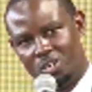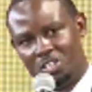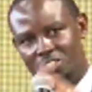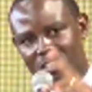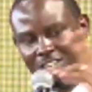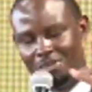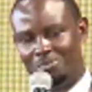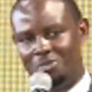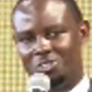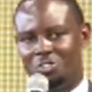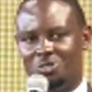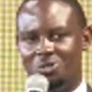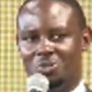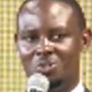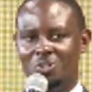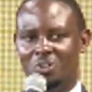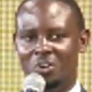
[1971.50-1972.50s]
will
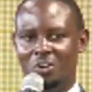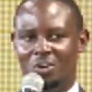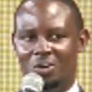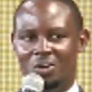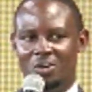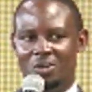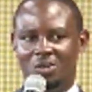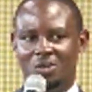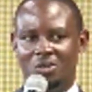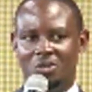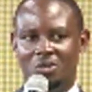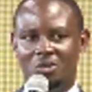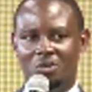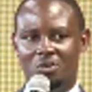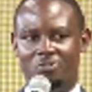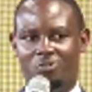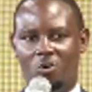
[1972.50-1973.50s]
establish you
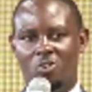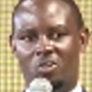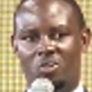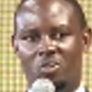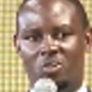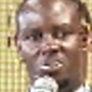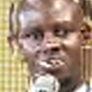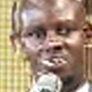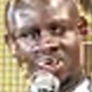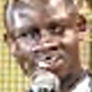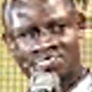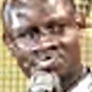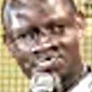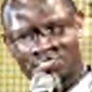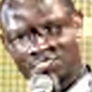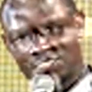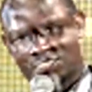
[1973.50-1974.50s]
for a
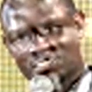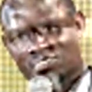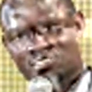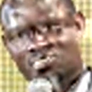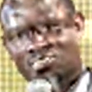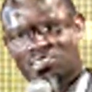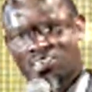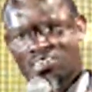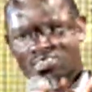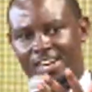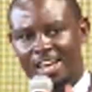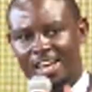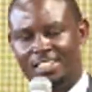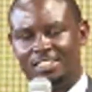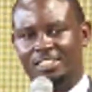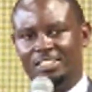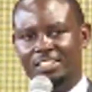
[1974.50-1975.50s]
lasting
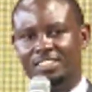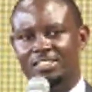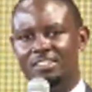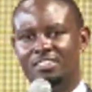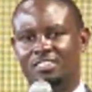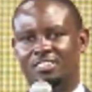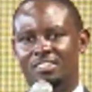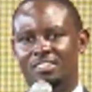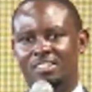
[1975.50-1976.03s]
and